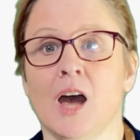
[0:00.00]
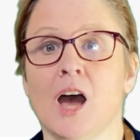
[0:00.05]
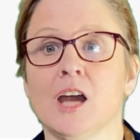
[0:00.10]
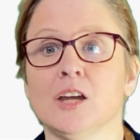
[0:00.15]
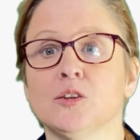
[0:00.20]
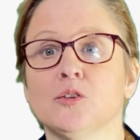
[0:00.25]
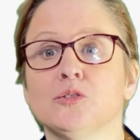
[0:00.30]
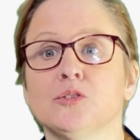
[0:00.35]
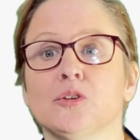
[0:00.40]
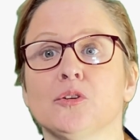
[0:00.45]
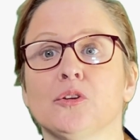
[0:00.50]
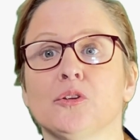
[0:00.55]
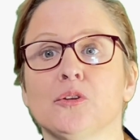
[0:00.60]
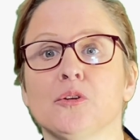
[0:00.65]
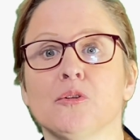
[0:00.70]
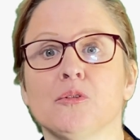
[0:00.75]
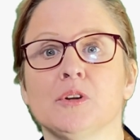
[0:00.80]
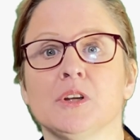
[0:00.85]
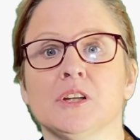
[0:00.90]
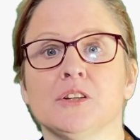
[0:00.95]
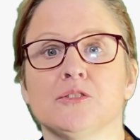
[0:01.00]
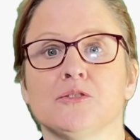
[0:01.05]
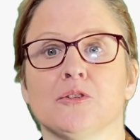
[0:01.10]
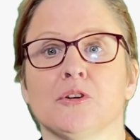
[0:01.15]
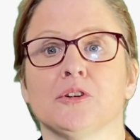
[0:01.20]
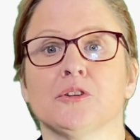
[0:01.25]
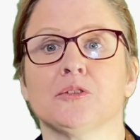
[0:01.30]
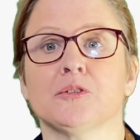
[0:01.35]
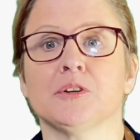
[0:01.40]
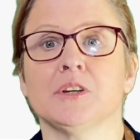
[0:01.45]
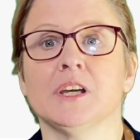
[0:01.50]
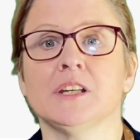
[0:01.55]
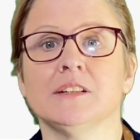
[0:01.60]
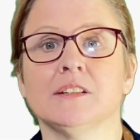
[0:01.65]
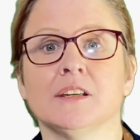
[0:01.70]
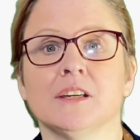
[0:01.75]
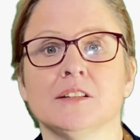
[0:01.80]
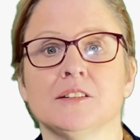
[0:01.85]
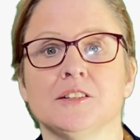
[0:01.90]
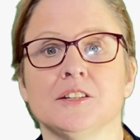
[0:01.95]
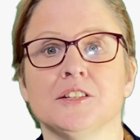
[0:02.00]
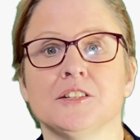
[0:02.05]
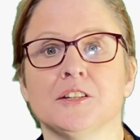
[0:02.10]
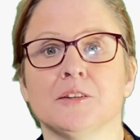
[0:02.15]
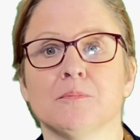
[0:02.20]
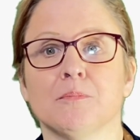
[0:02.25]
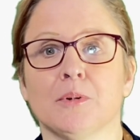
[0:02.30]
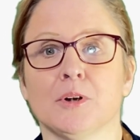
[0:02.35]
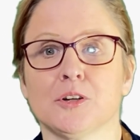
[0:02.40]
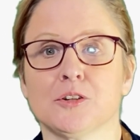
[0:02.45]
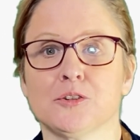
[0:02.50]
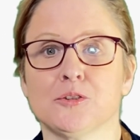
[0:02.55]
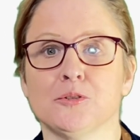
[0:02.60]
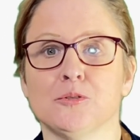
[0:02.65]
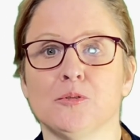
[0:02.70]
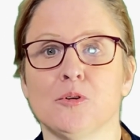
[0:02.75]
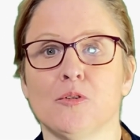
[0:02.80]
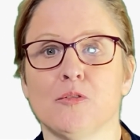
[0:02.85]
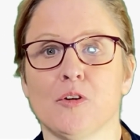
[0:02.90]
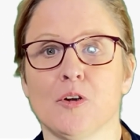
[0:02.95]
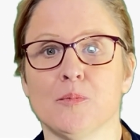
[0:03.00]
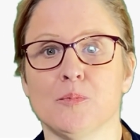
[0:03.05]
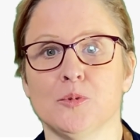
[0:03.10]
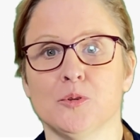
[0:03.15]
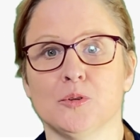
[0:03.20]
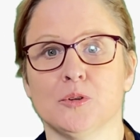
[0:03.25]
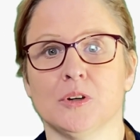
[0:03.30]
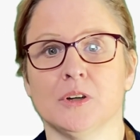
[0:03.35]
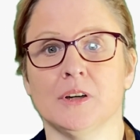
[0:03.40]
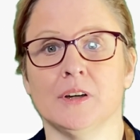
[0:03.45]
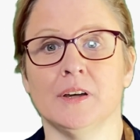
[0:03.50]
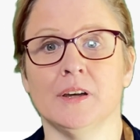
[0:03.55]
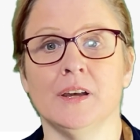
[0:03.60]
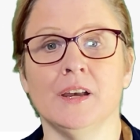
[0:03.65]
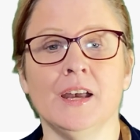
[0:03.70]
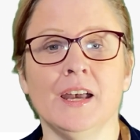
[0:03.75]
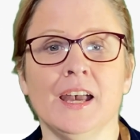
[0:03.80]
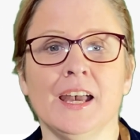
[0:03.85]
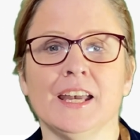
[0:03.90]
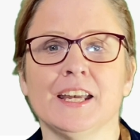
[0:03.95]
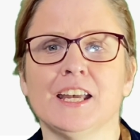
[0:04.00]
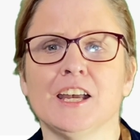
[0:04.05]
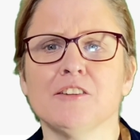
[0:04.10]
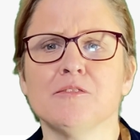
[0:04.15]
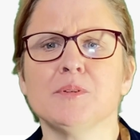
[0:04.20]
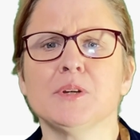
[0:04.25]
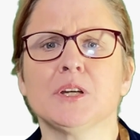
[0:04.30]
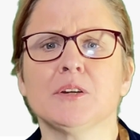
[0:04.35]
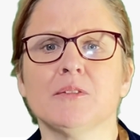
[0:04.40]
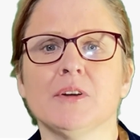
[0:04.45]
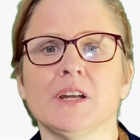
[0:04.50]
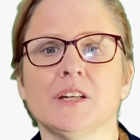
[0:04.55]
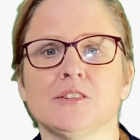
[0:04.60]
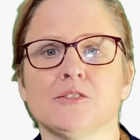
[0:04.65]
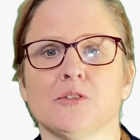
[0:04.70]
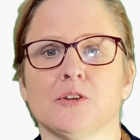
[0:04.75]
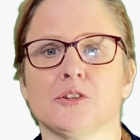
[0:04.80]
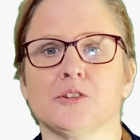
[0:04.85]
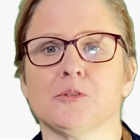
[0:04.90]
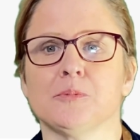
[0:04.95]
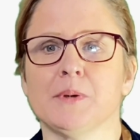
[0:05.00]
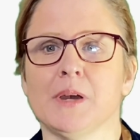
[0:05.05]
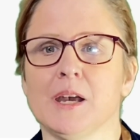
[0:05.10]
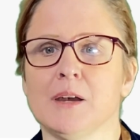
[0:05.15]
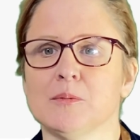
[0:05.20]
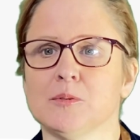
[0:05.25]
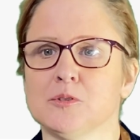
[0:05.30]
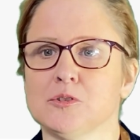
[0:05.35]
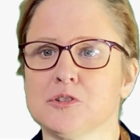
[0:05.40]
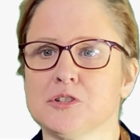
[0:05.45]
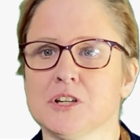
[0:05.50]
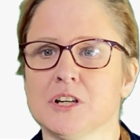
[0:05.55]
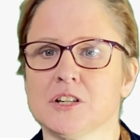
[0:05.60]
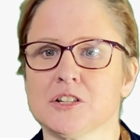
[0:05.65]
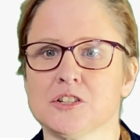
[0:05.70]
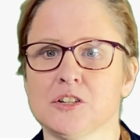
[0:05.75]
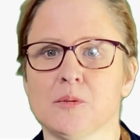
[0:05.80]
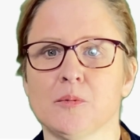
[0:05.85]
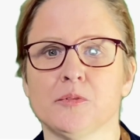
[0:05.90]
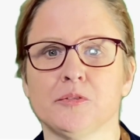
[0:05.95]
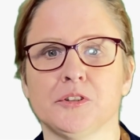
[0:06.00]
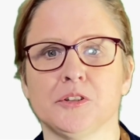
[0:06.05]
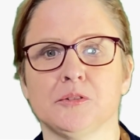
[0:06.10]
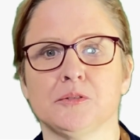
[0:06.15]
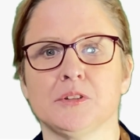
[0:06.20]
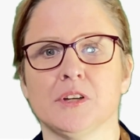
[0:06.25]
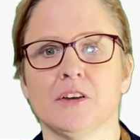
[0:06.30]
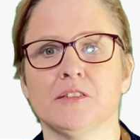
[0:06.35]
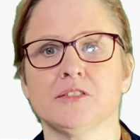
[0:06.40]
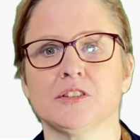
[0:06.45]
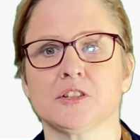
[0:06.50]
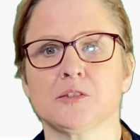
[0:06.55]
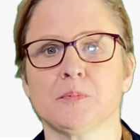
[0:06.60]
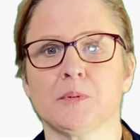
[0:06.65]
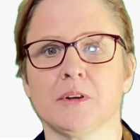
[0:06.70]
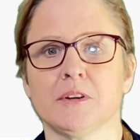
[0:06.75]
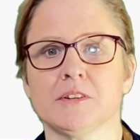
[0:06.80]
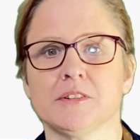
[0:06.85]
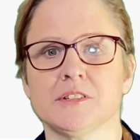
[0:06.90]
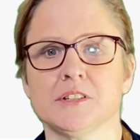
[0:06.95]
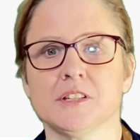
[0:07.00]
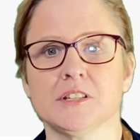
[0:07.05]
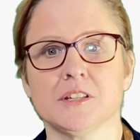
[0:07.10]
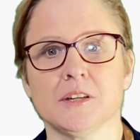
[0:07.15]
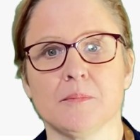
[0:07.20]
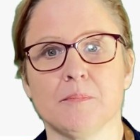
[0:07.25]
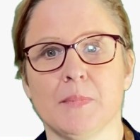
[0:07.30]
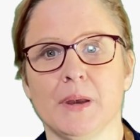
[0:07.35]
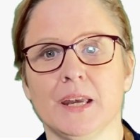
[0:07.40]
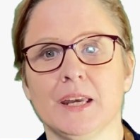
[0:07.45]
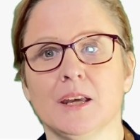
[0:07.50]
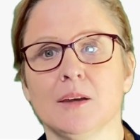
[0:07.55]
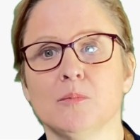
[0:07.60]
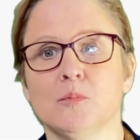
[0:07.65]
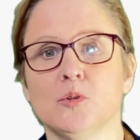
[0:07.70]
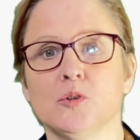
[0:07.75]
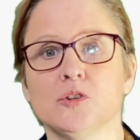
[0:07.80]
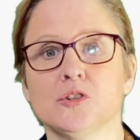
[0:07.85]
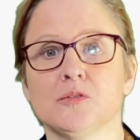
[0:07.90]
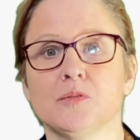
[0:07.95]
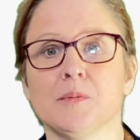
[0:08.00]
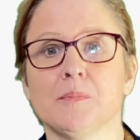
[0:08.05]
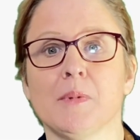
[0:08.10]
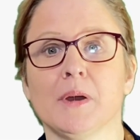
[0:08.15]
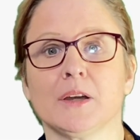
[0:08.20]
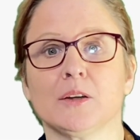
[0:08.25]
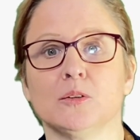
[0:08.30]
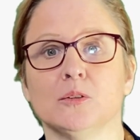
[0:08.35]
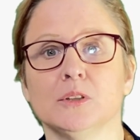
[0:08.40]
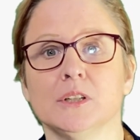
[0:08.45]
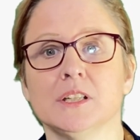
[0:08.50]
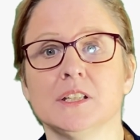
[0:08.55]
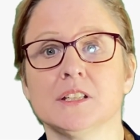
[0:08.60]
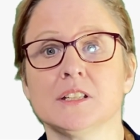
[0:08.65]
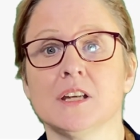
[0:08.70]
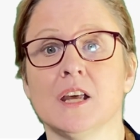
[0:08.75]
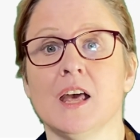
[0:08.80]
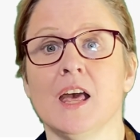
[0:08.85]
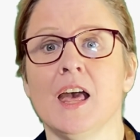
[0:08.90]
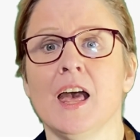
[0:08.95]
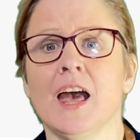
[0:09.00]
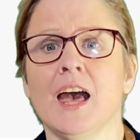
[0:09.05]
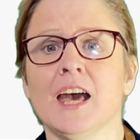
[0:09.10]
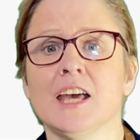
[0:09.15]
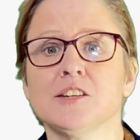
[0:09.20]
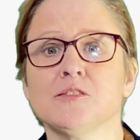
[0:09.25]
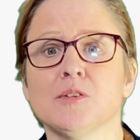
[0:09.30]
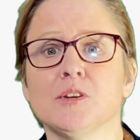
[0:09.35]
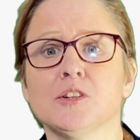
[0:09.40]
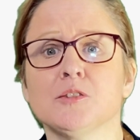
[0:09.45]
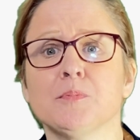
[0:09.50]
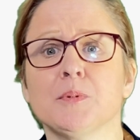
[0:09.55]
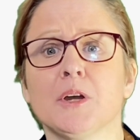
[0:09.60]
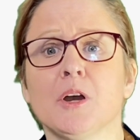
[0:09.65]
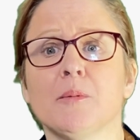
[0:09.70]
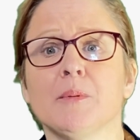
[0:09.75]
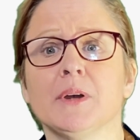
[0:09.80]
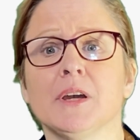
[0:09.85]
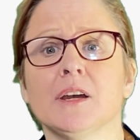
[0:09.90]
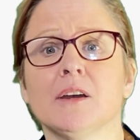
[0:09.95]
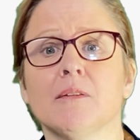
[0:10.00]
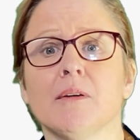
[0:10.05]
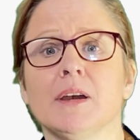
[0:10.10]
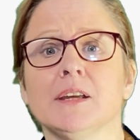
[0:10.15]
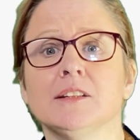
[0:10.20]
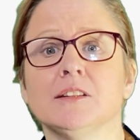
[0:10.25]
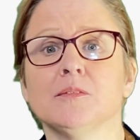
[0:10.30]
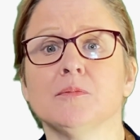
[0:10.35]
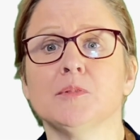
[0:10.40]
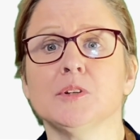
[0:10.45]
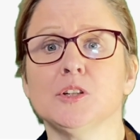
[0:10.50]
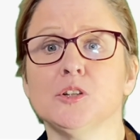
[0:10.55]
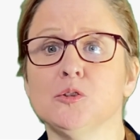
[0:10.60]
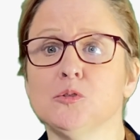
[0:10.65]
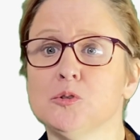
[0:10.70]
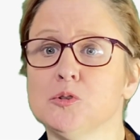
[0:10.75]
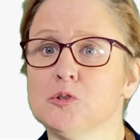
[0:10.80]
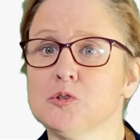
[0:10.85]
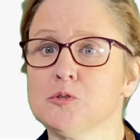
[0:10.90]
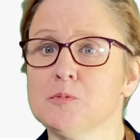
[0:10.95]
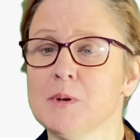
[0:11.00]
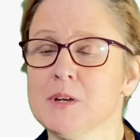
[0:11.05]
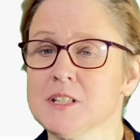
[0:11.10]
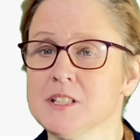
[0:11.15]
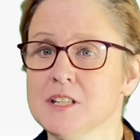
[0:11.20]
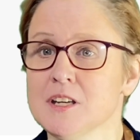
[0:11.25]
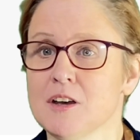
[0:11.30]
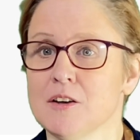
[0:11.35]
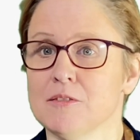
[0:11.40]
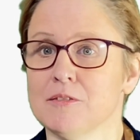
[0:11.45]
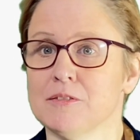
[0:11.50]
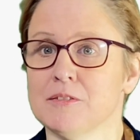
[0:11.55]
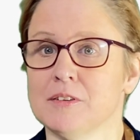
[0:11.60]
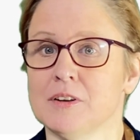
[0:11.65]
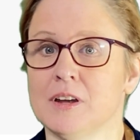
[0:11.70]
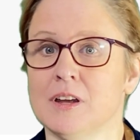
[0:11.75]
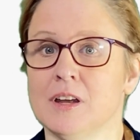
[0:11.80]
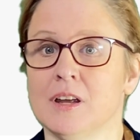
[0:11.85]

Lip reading: I also thoroughly enjoyed creating and teaching part 2 of our MOOC. It gave me great joy to be able to share some of TU Delft's experiences in making MOOCs with my colleagues, as well as becoming acquainted with new tools myself,